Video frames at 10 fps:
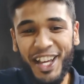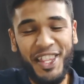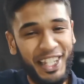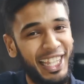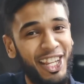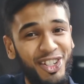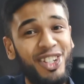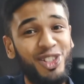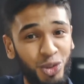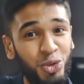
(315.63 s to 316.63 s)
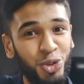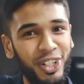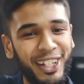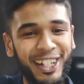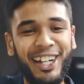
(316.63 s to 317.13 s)
The dangerous
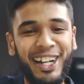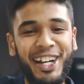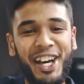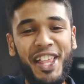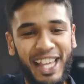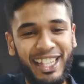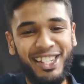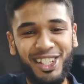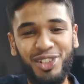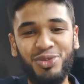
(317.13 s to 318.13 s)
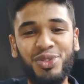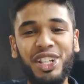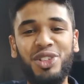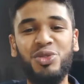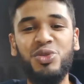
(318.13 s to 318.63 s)
tool, that is the tool
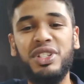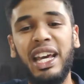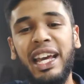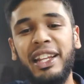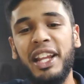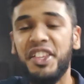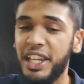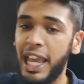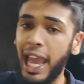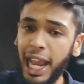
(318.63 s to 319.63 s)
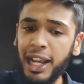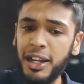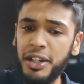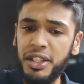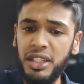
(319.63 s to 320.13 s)
they use, and they
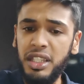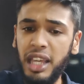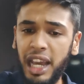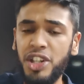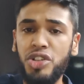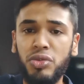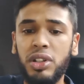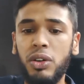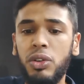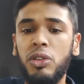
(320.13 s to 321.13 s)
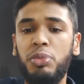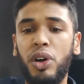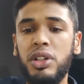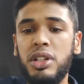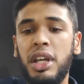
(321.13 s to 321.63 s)
hack the actual cocoa
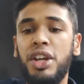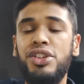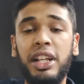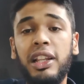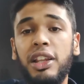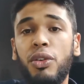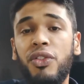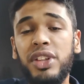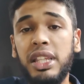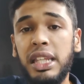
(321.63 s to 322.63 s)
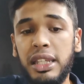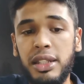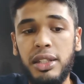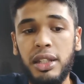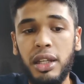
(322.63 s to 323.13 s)
pods gently off the
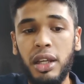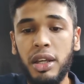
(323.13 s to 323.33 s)
trees.